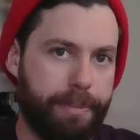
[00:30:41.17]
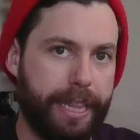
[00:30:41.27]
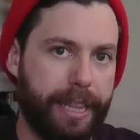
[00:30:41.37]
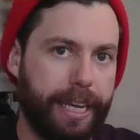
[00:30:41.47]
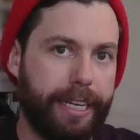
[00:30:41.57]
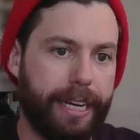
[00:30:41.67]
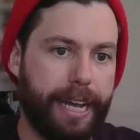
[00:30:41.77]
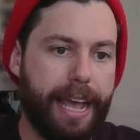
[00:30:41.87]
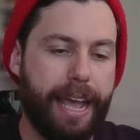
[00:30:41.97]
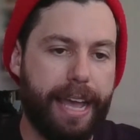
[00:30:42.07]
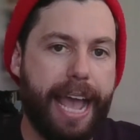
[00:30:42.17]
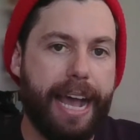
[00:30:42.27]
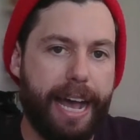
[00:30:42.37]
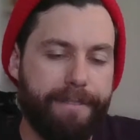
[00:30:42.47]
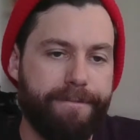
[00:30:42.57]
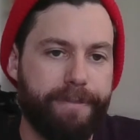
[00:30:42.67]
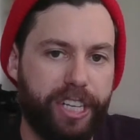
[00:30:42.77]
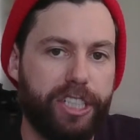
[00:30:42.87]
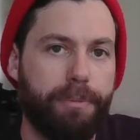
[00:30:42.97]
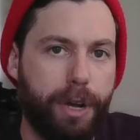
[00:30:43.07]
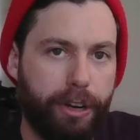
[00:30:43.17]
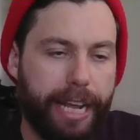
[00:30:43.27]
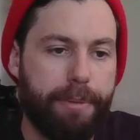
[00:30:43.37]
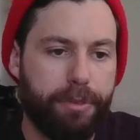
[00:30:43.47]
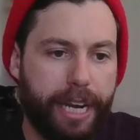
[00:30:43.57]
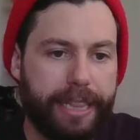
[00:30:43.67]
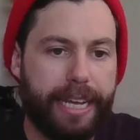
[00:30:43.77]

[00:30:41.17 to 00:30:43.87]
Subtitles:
I think, AI, Vision MOCAP, right?